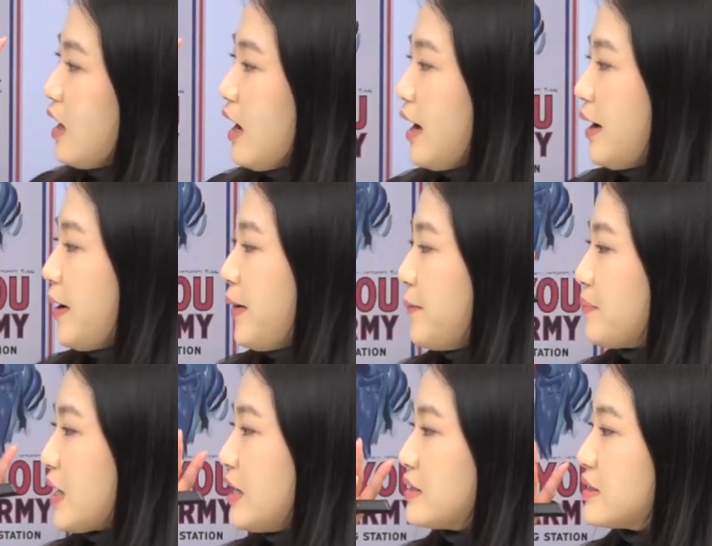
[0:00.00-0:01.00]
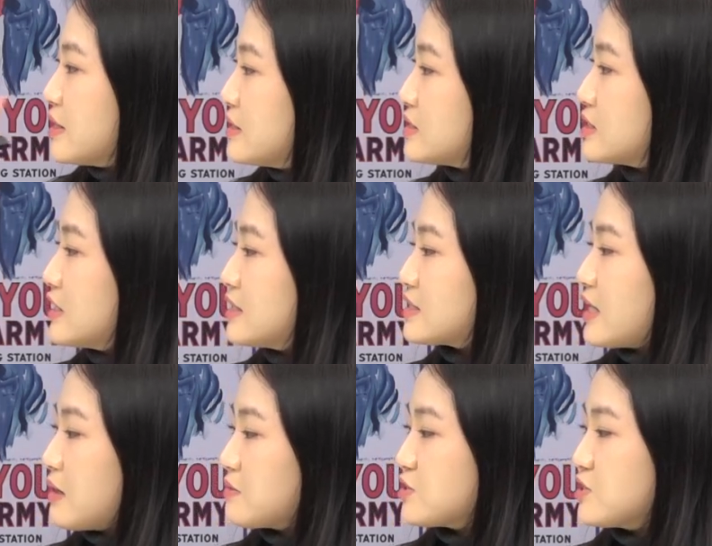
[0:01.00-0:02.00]
And this
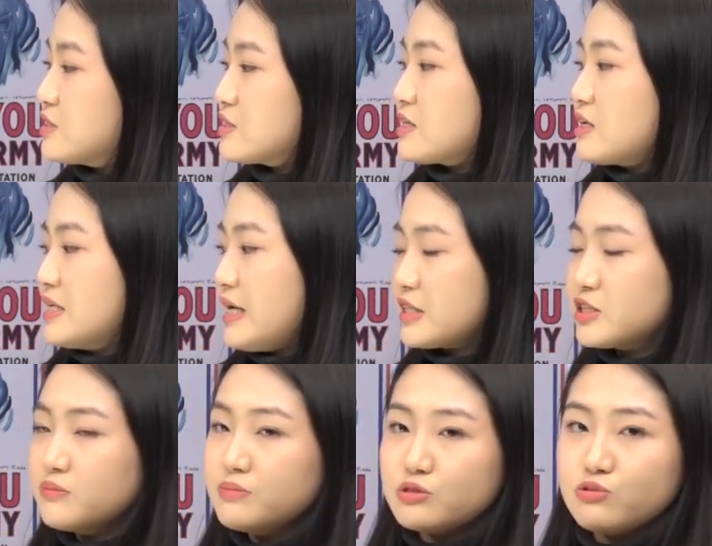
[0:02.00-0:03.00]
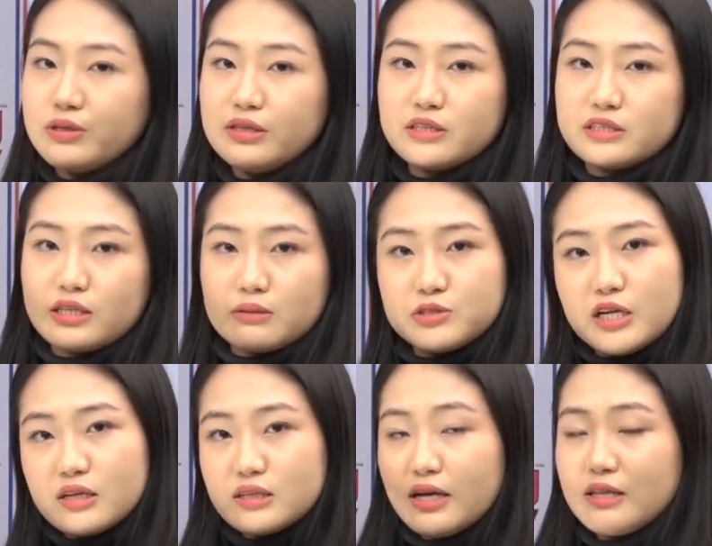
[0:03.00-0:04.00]
establishes a connection between the
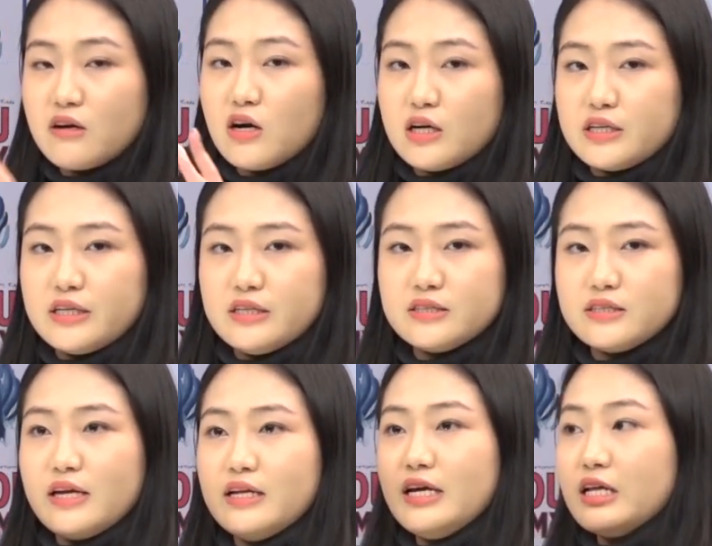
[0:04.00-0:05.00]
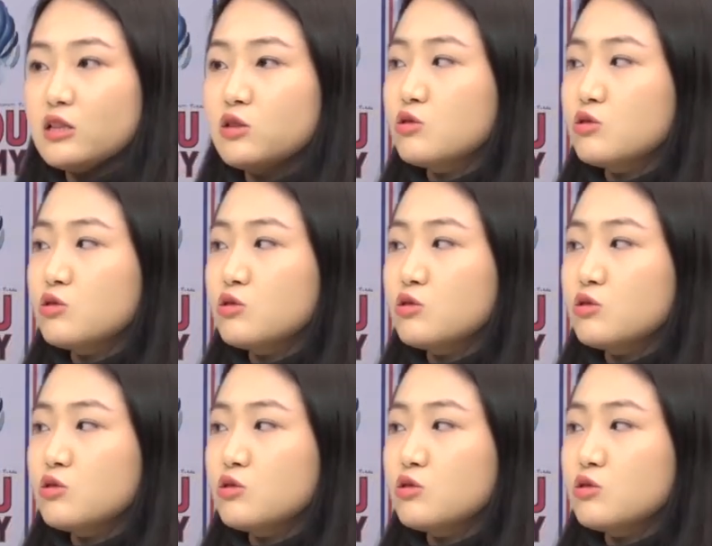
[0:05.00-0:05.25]
subject and the audience, and it